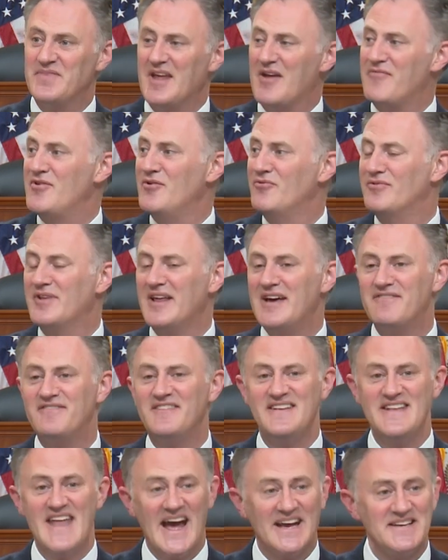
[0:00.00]
If you live
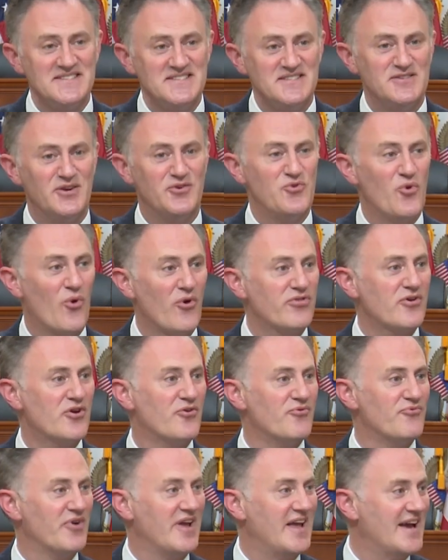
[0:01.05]
next to North
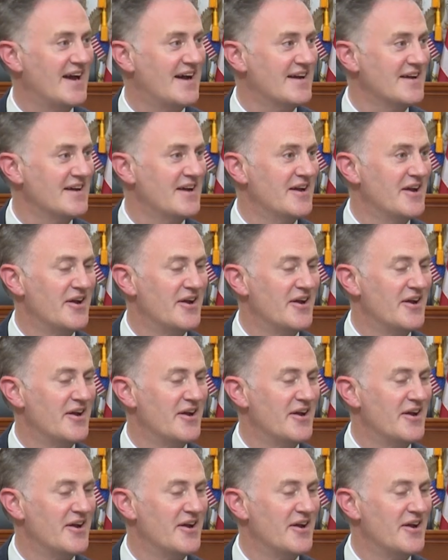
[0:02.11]
Korea,